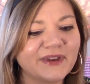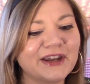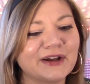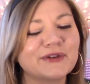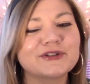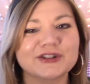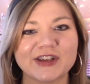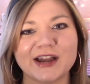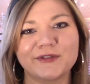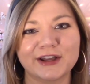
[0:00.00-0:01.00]
know, you just
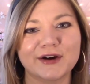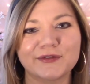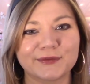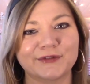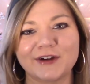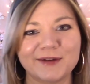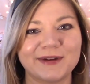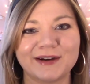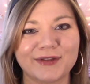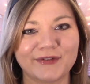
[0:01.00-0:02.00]
kind of, like, go from the frying
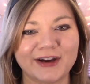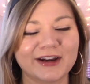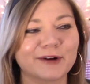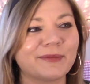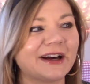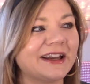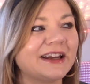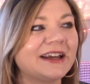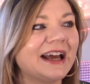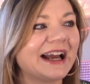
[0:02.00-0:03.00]
pan to the fire, but
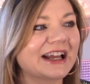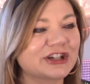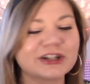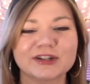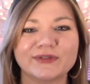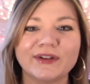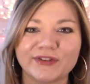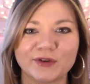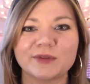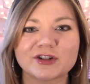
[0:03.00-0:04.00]
I guess she just felt
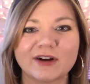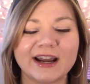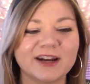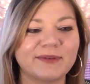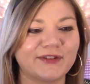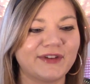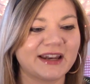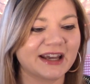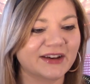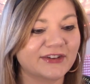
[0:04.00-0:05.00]
so betrayed by
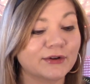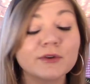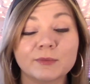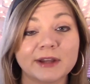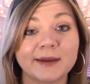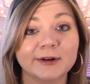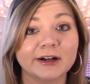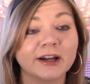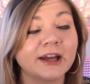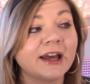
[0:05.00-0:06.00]
Phoenix. Who could blame
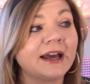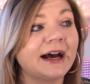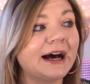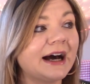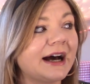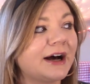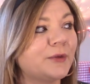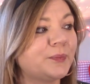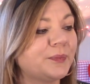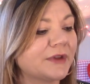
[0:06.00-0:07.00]
her?
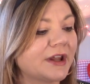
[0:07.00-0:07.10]
But